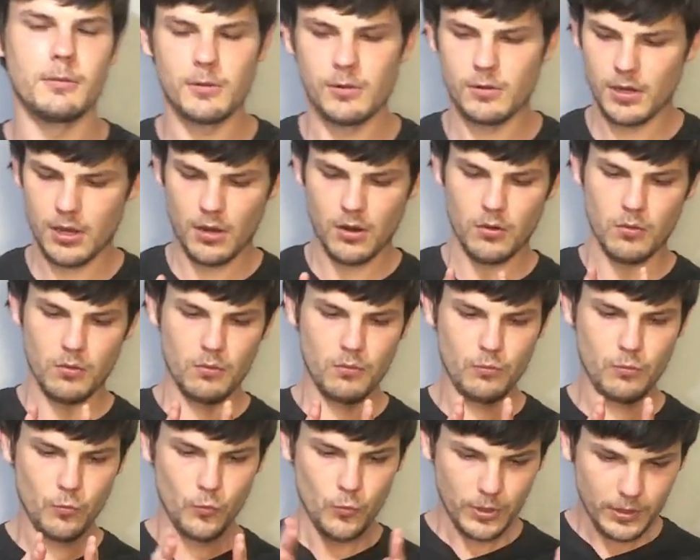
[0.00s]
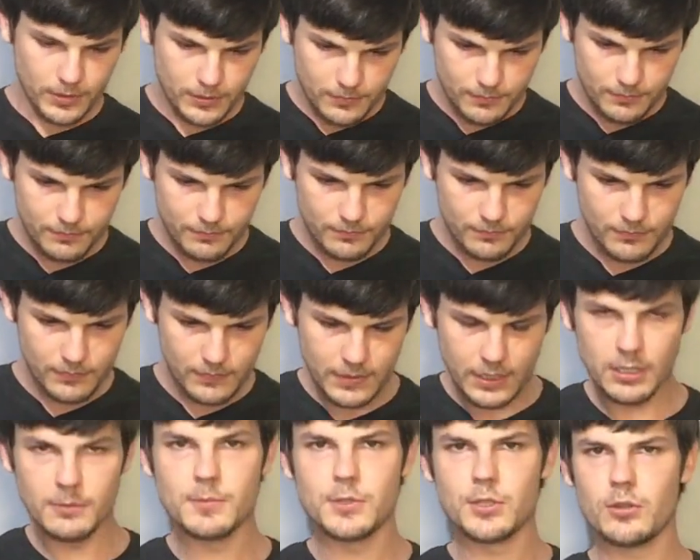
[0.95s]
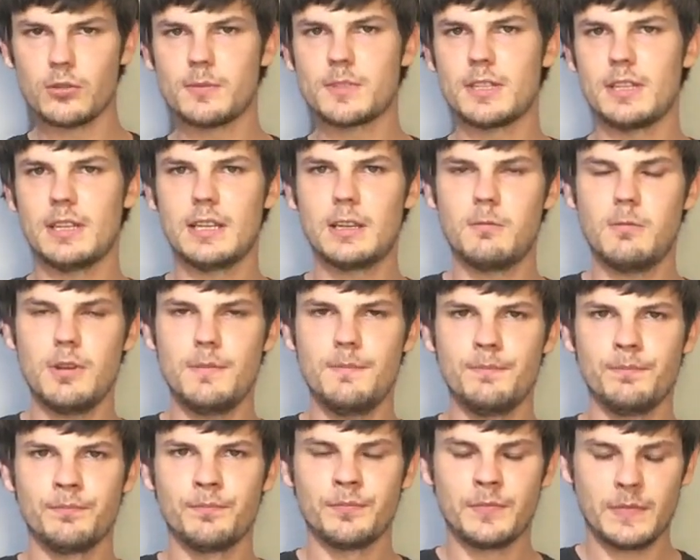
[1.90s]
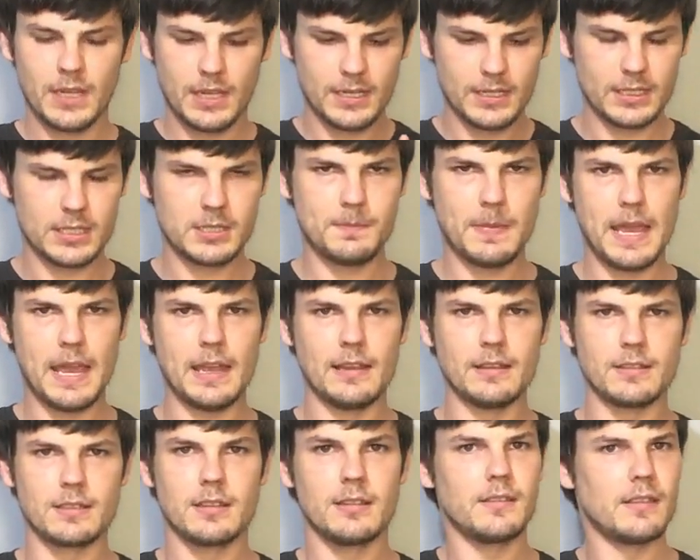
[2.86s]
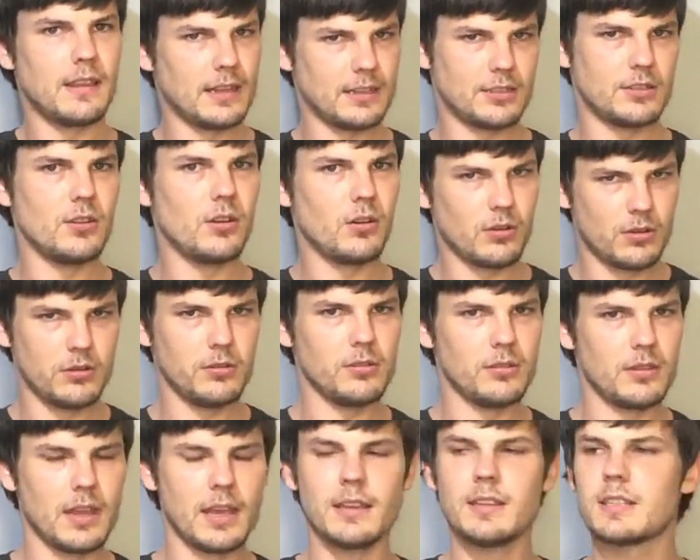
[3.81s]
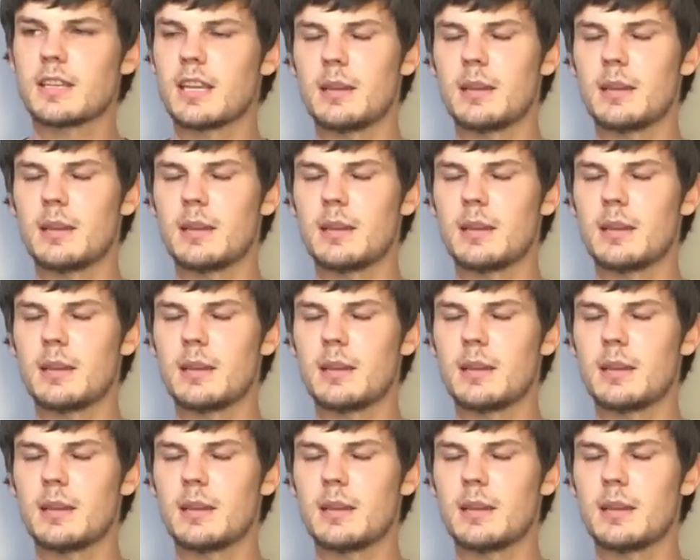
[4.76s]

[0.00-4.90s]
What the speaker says: will go, it absorbs the liquid and expands. That's not good. That is